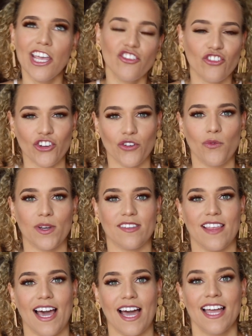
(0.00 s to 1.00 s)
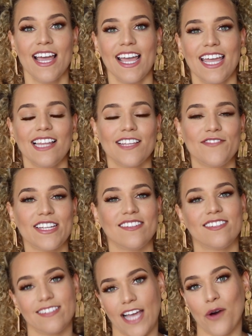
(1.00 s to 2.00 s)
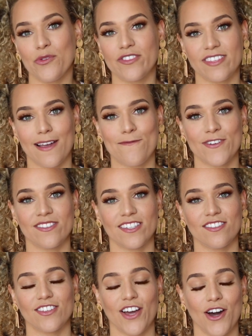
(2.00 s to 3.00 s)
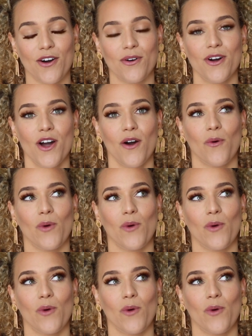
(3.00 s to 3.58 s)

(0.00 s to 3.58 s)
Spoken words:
issue was that he lived in South San Francisco,